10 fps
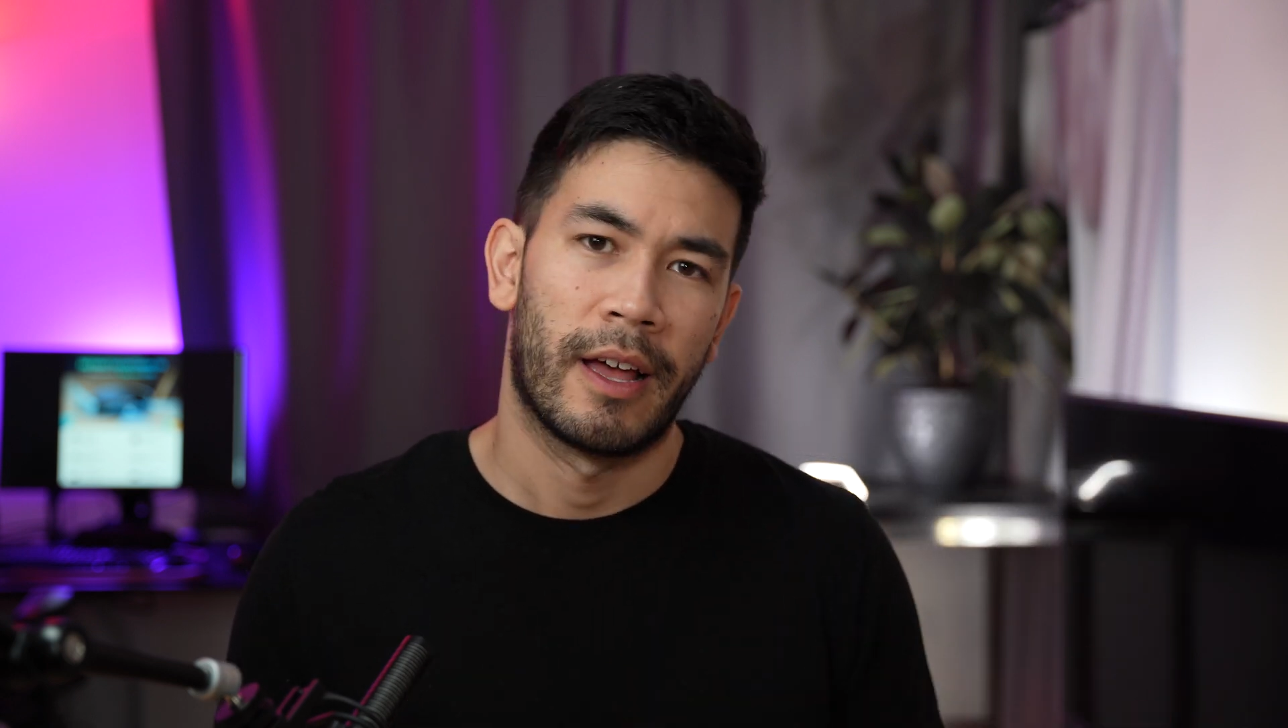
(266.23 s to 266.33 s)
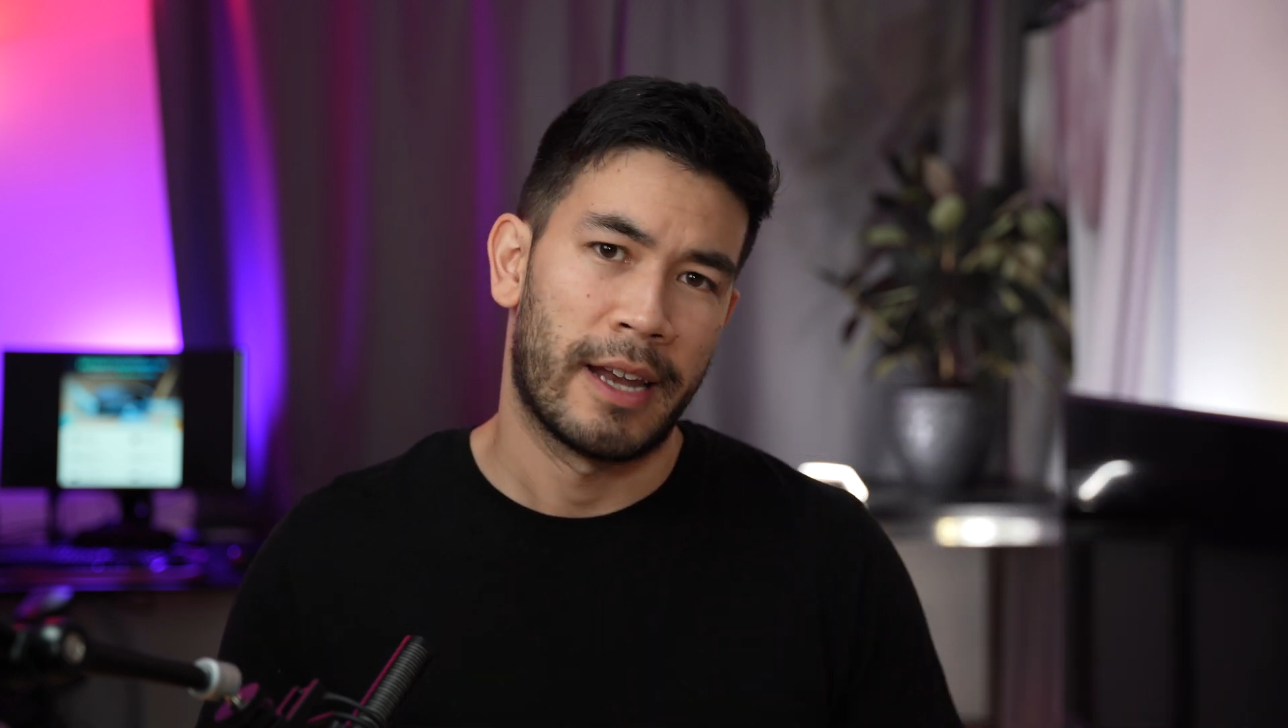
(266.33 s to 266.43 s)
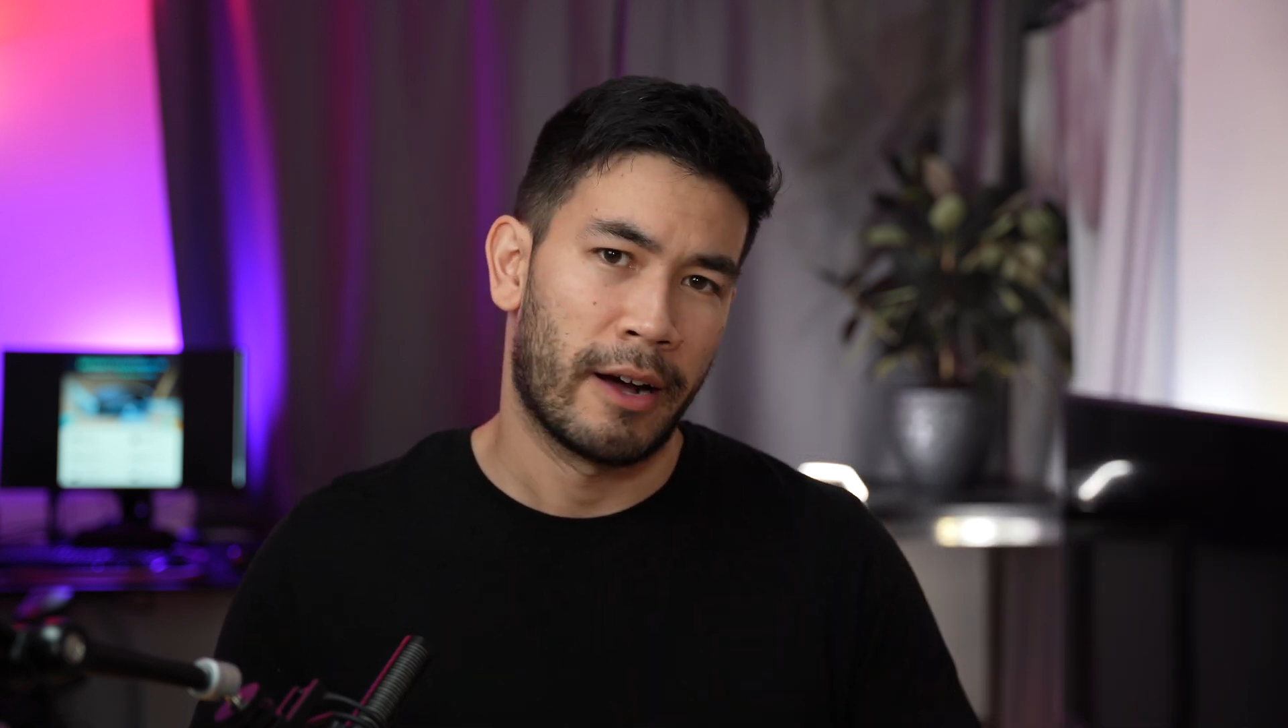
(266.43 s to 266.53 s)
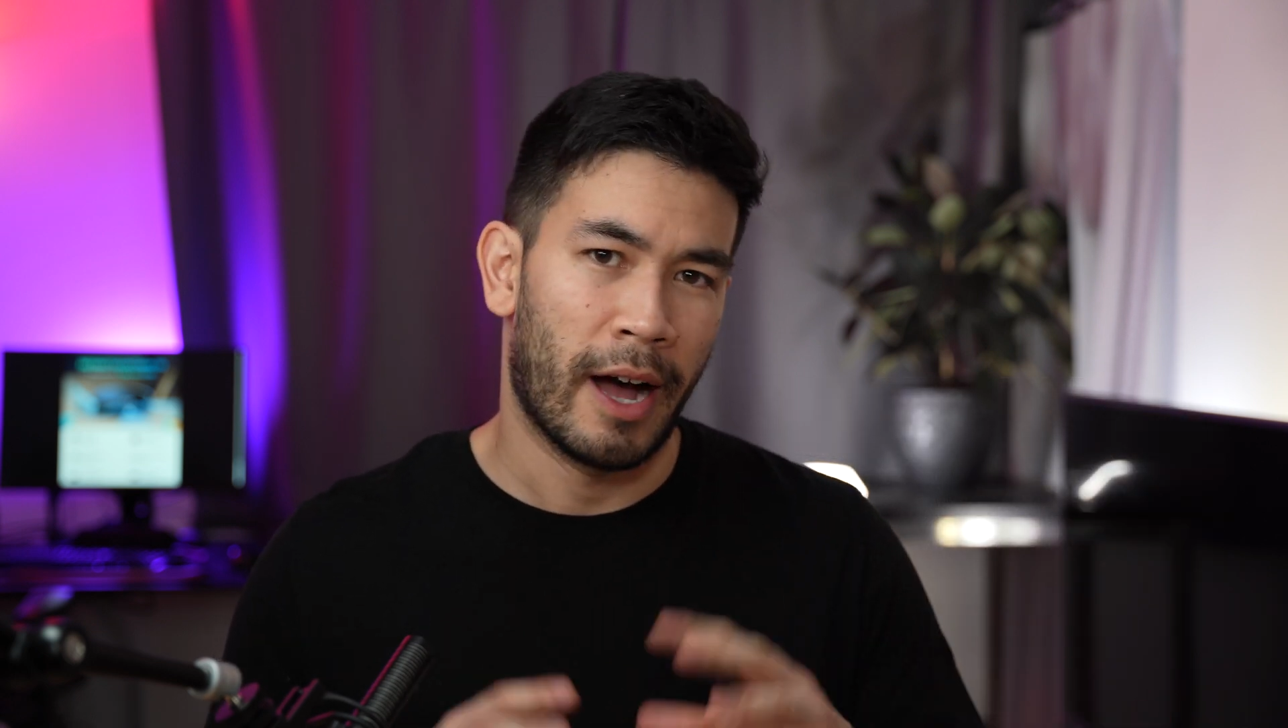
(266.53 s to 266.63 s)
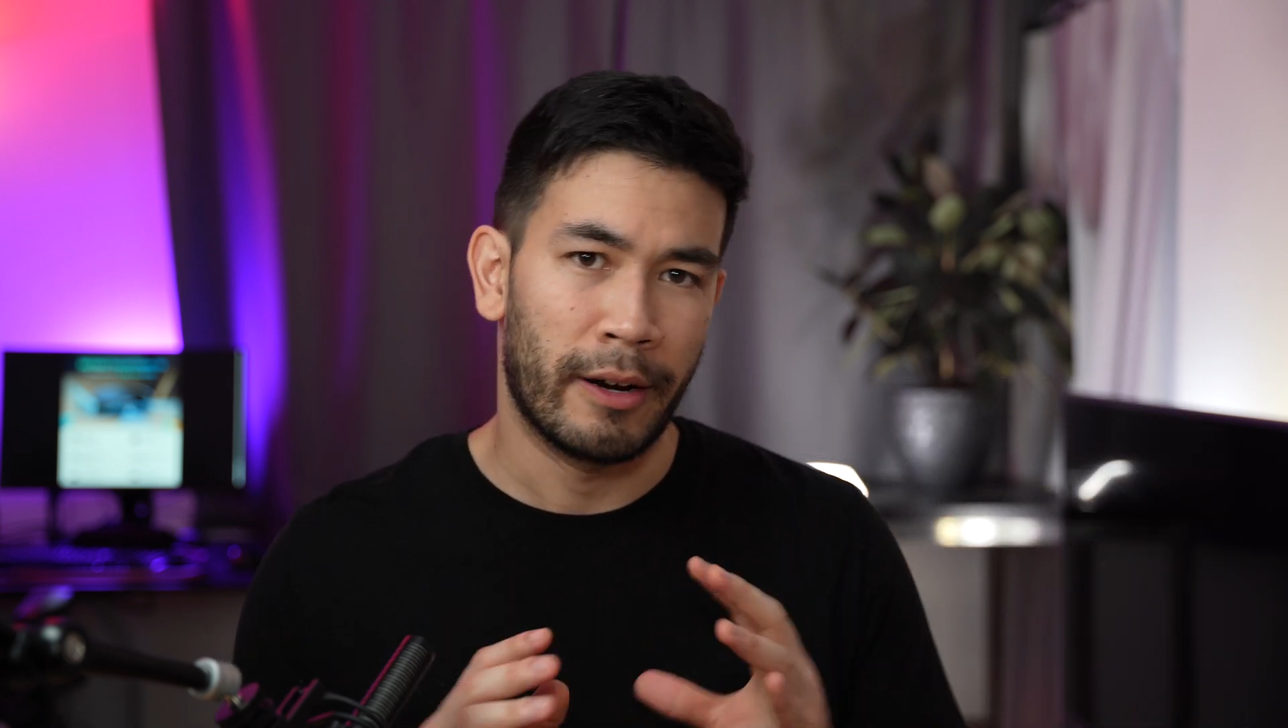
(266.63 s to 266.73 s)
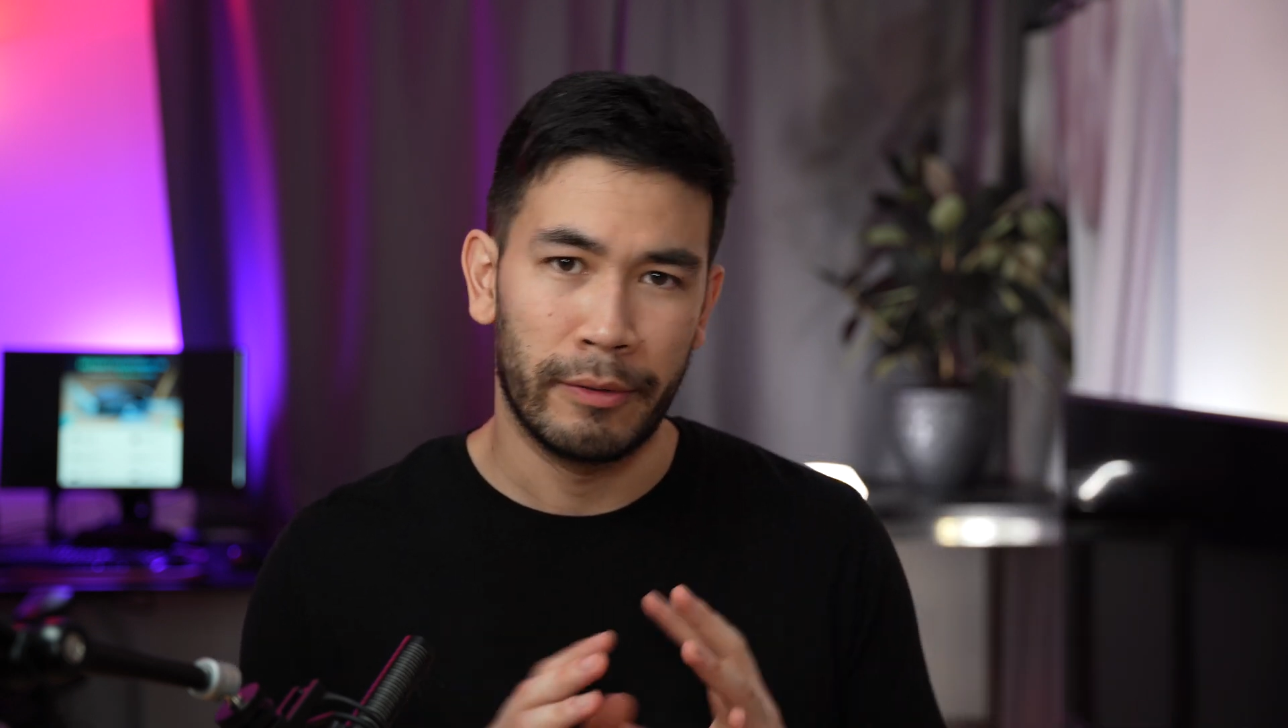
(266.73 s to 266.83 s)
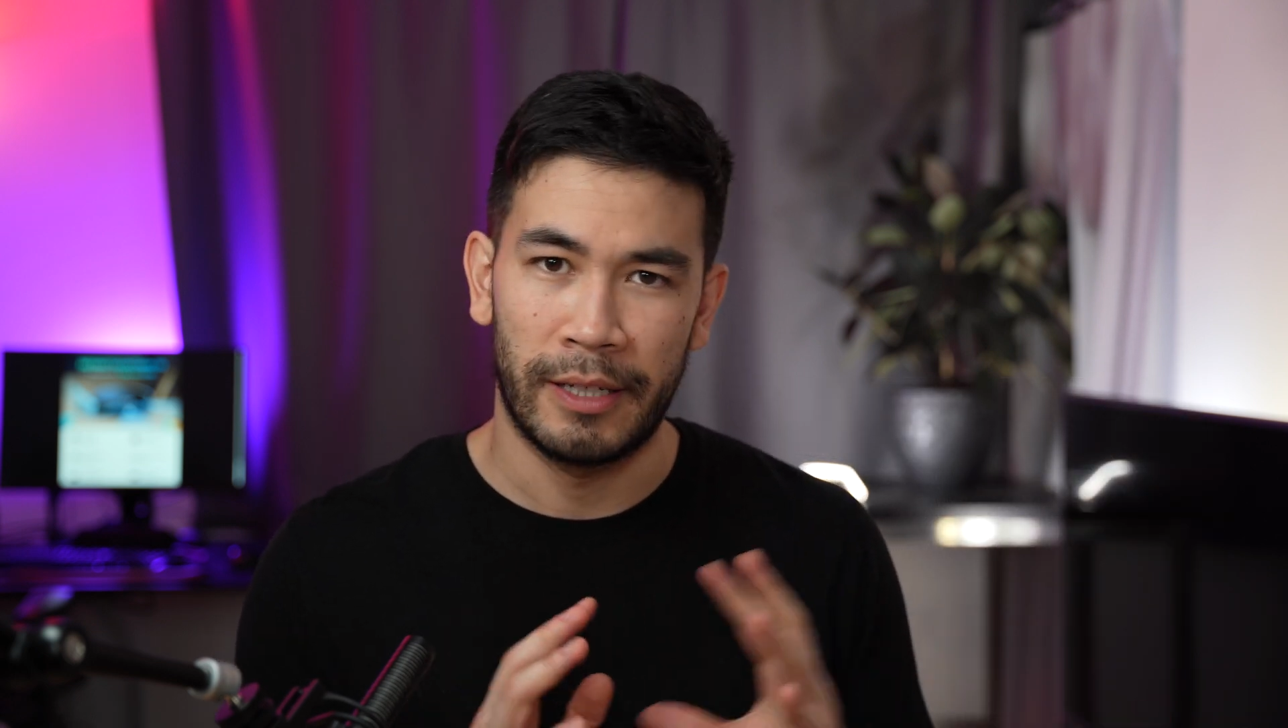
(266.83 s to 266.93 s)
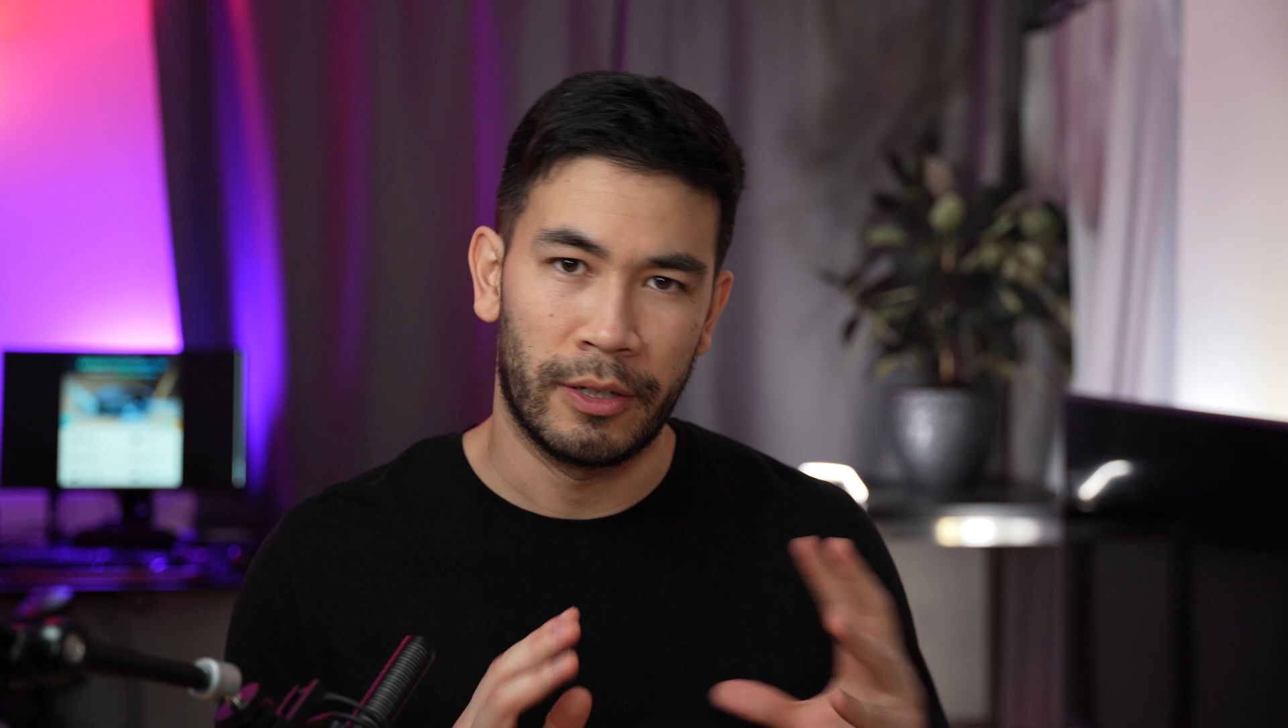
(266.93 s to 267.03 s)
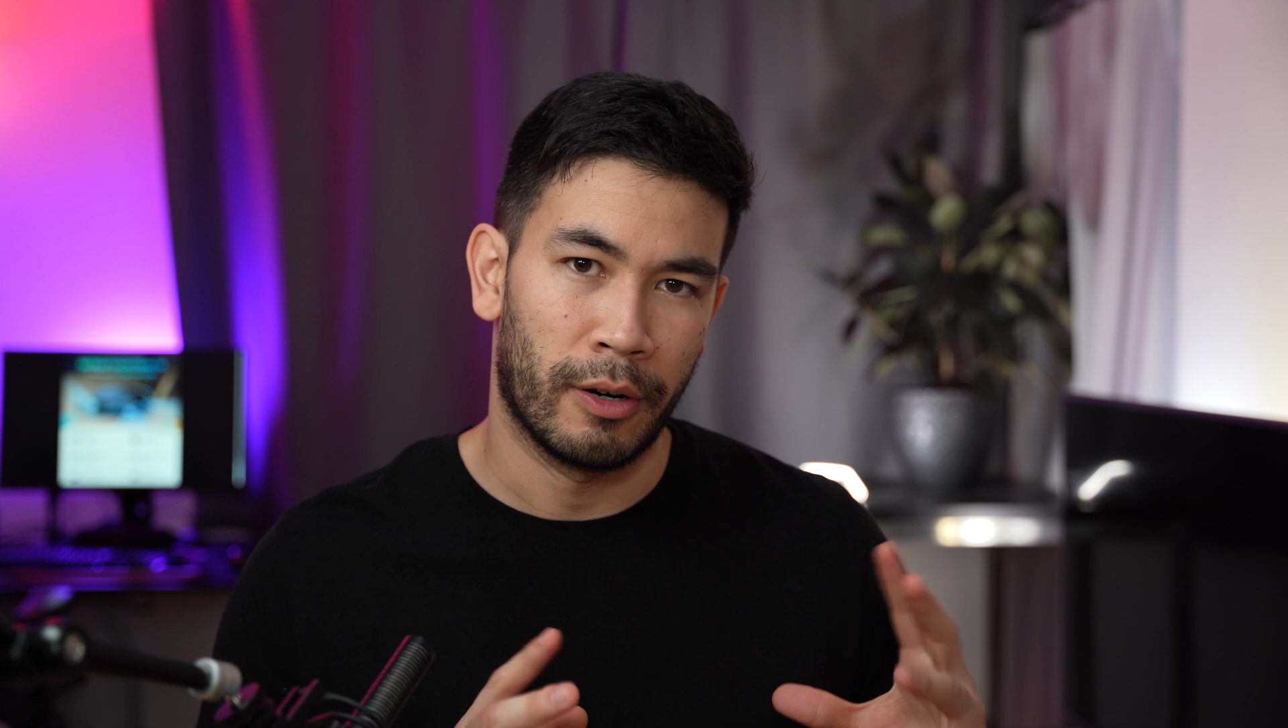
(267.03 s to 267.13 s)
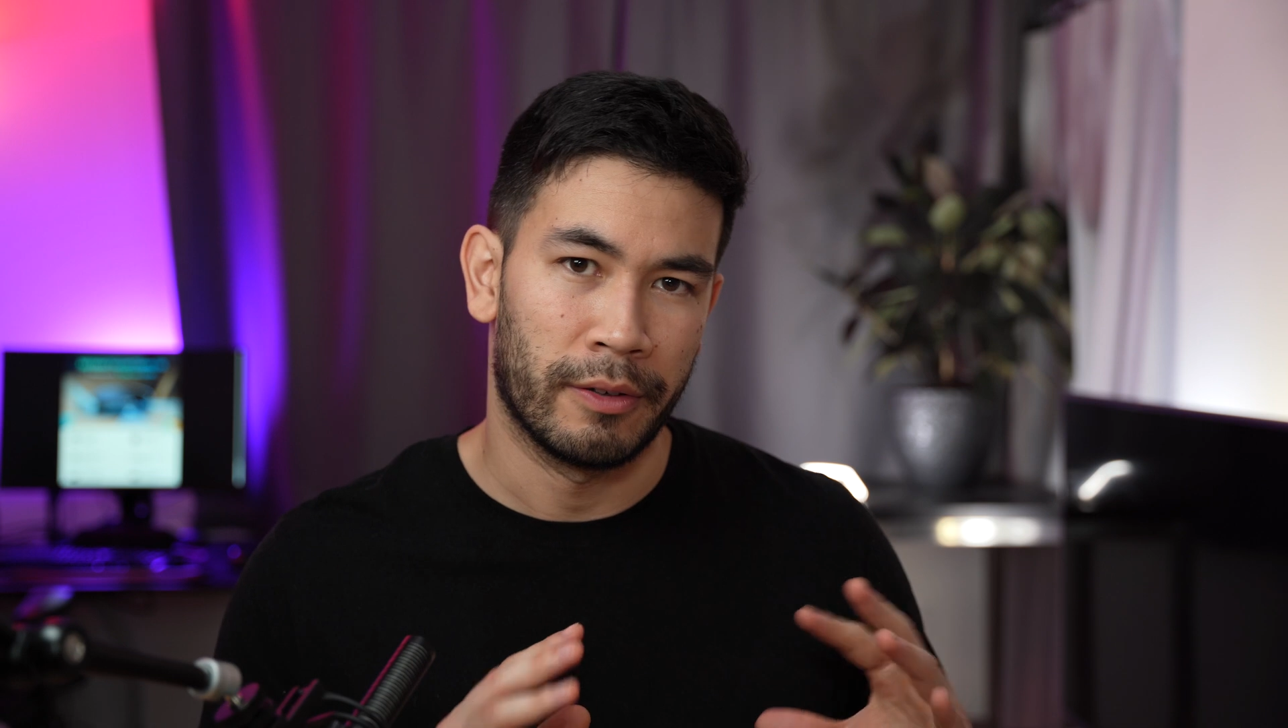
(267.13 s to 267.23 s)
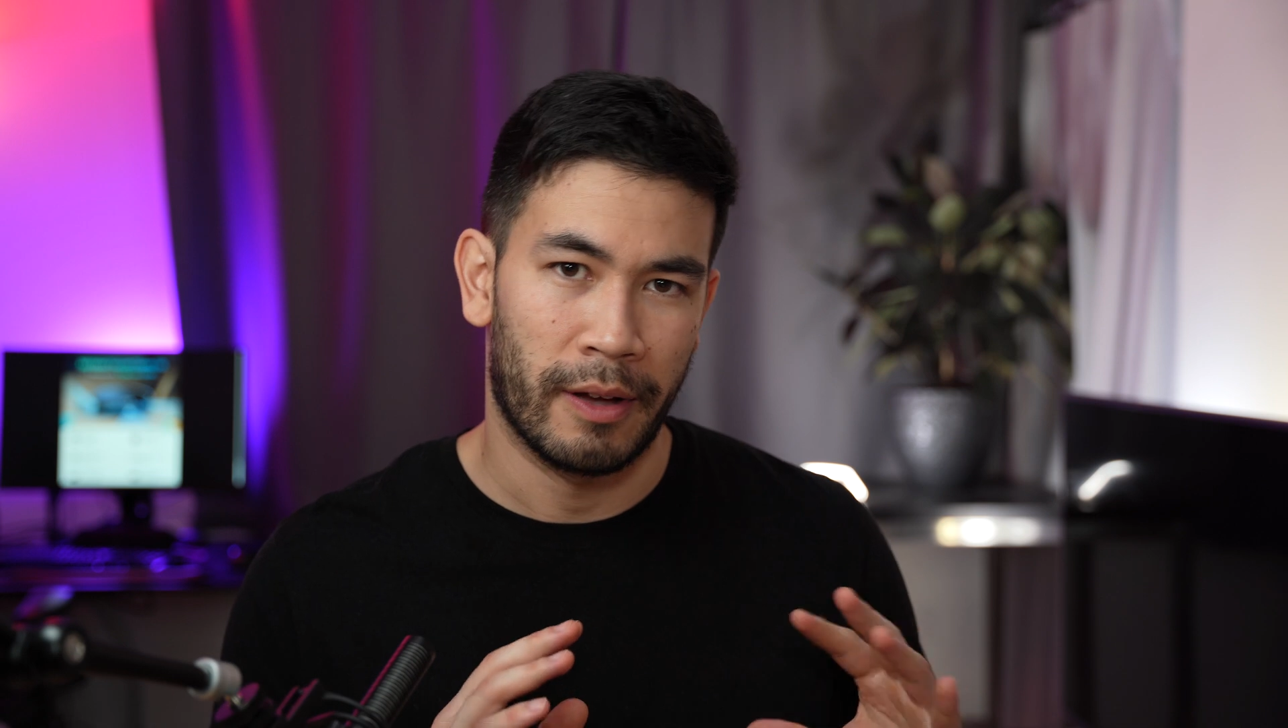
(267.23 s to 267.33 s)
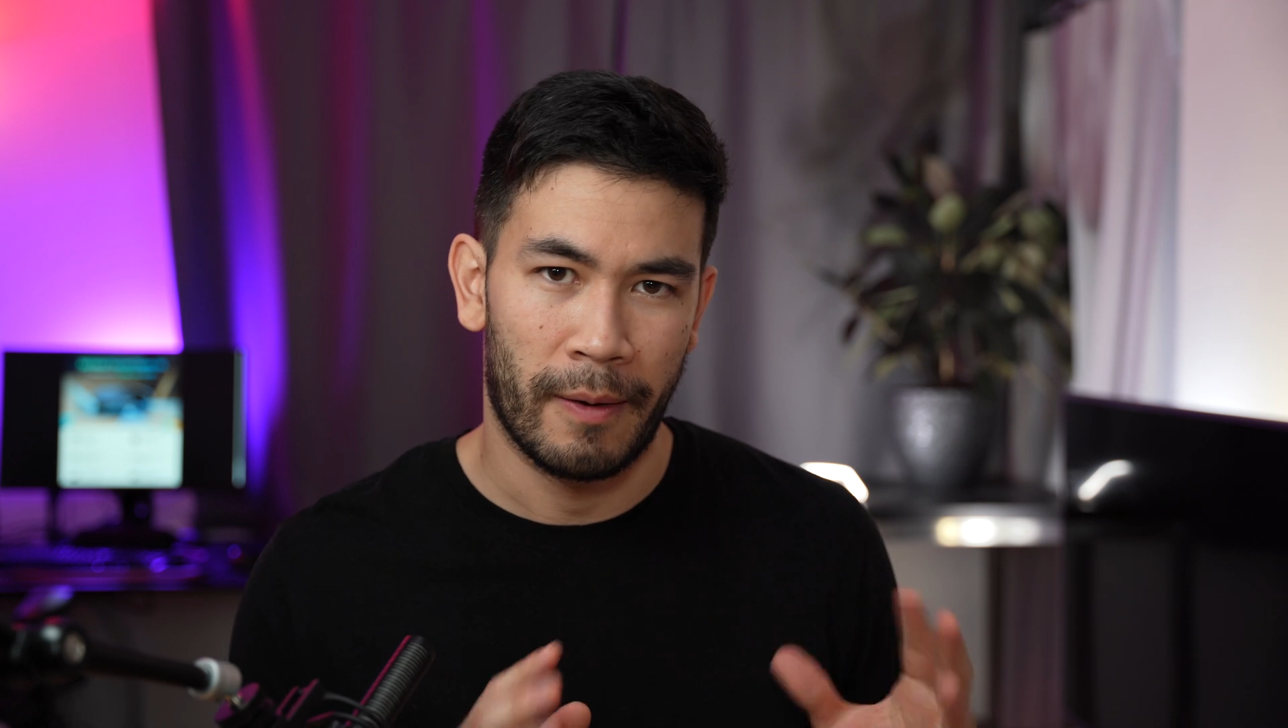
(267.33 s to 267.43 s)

Now I don't need to go on the